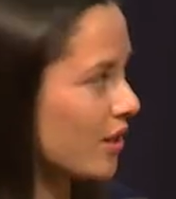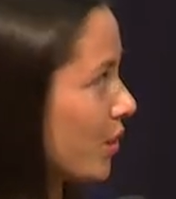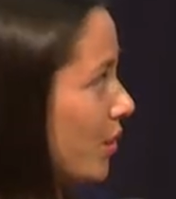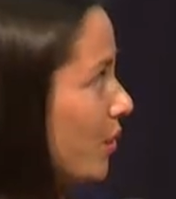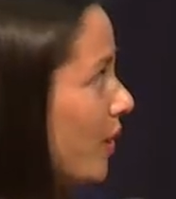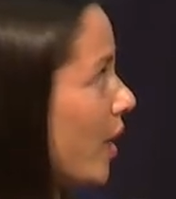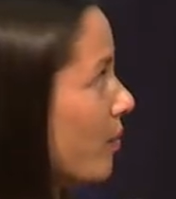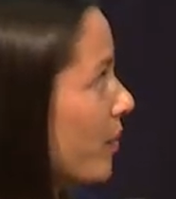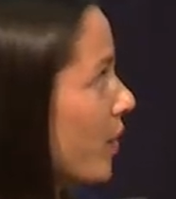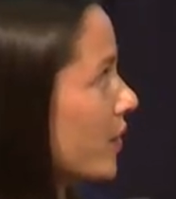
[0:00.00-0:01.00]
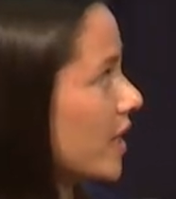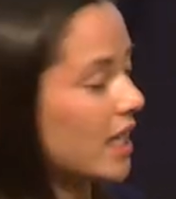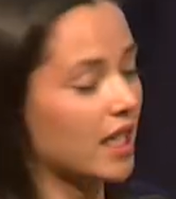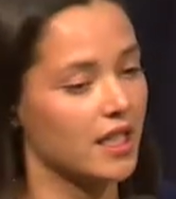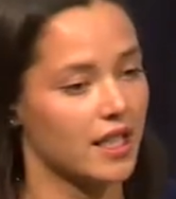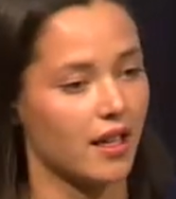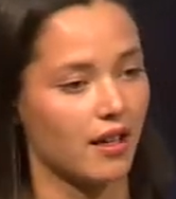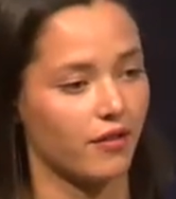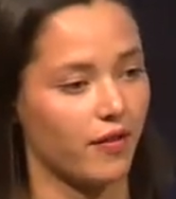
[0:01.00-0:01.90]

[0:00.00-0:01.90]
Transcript: to help those in India